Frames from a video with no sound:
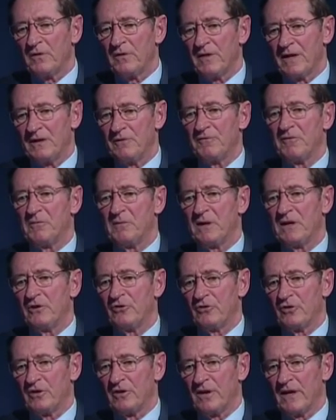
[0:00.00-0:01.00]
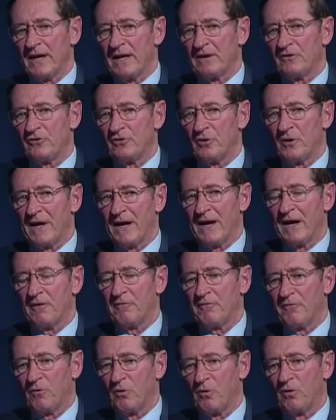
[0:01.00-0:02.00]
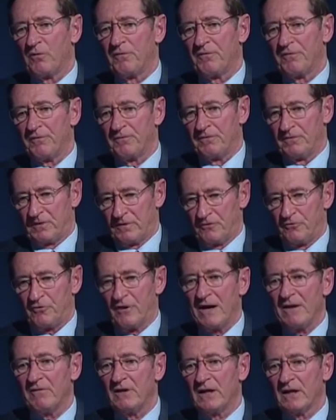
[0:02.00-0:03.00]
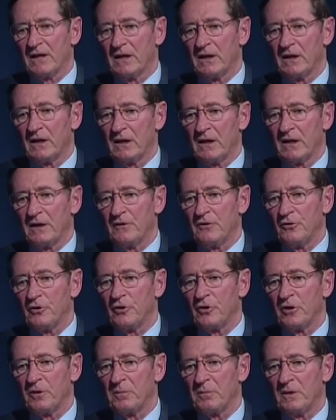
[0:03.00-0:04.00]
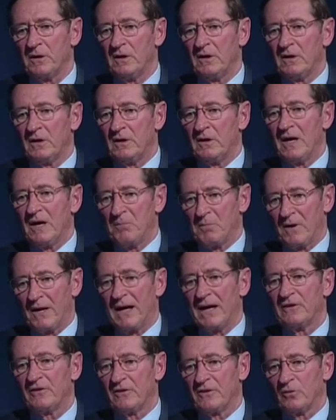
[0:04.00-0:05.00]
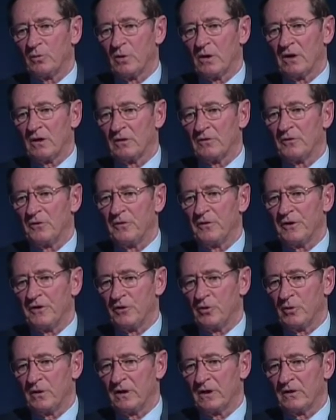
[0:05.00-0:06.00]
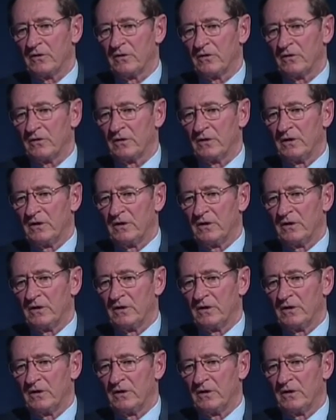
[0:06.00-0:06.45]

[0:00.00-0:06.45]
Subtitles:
information that you have for traveling in Europe applies as well to the U.S.